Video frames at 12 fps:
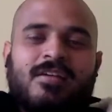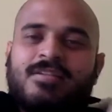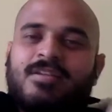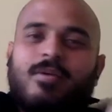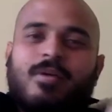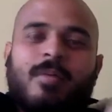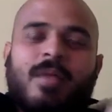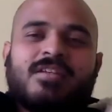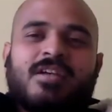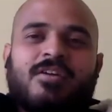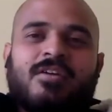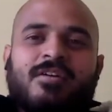
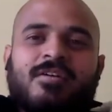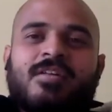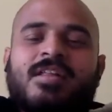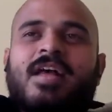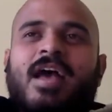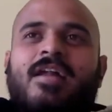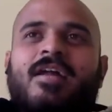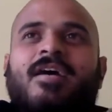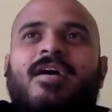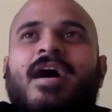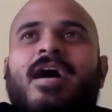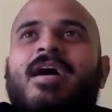amazing career, and
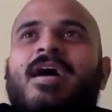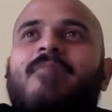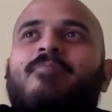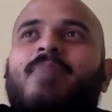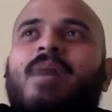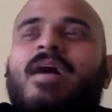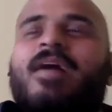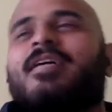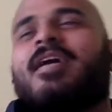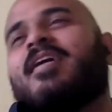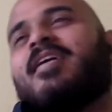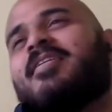
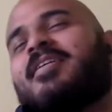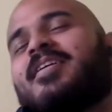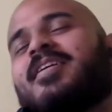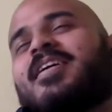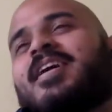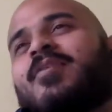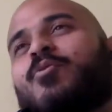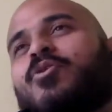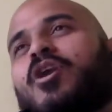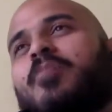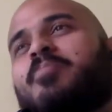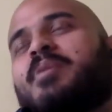I would
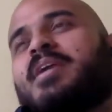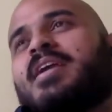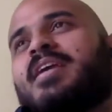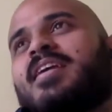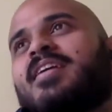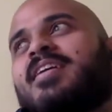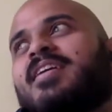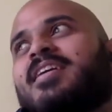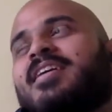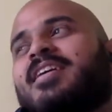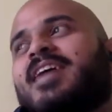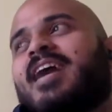not be
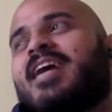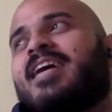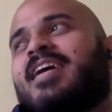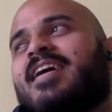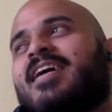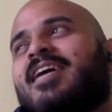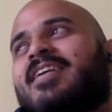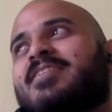my